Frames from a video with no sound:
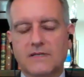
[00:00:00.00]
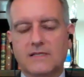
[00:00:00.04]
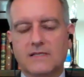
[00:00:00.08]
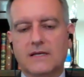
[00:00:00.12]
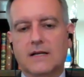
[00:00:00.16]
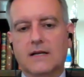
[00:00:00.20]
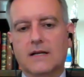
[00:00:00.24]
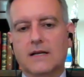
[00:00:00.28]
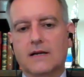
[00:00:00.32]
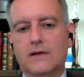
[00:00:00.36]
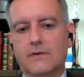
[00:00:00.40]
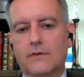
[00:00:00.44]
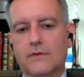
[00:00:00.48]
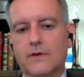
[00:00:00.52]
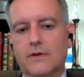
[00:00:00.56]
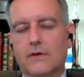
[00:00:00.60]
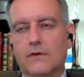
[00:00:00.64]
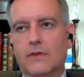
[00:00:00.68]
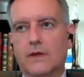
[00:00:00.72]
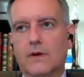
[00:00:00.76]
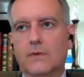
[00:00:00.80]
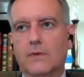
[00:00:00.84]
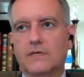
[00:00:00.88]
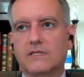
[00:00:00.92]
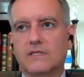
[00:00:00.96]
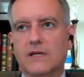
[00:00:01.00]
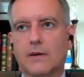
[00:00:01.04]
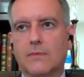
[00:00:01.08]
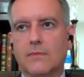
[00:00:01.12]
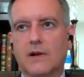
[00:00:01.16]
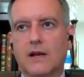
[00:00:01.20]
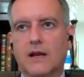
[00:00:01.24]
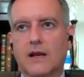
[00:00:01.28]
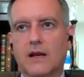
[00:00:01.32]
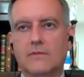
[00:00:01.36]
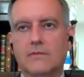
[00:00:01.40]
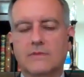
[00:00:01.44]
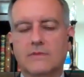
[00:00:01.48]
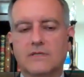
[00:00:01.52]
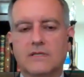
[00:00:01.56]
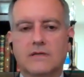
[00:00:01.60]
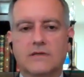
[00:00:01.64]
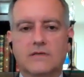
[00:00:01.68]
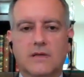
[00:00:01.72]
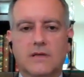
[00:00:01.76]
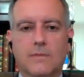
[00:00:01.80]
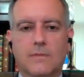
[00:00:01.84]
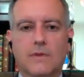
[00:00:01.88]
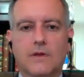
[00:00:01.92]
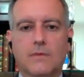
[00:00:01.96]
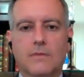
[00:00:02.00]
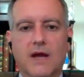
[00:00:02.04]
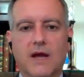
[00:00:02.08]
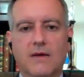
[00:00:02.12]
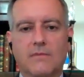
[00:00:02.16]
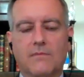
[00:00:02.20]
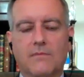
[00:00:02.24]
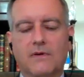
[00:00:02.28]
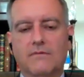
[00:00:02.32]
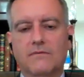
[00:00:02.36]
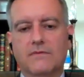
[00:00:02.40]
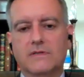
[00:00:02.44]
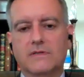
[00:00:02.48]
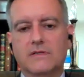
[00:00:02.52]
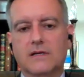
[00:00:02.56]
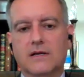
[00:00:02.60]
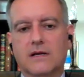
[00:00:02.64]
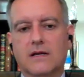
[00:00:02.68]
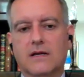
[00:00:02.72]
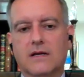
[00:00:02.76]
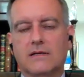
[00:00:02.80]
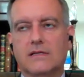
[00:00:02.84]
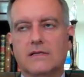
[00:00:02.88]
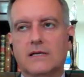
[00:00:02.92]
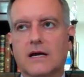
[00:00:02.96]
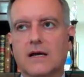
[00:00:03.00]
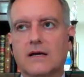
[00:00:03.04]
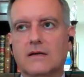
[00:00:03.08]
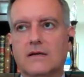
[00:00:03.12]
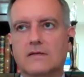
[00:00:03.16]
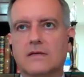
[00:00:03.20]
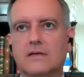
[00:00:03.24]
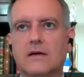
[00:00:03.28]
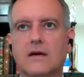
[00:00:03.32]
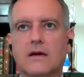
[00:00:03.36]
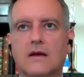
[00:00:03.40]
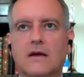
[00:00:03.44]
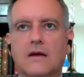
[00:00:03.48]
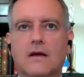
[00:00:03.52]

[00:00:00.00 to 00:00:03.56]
physically, although there were some claims that some of them have been physically attacked,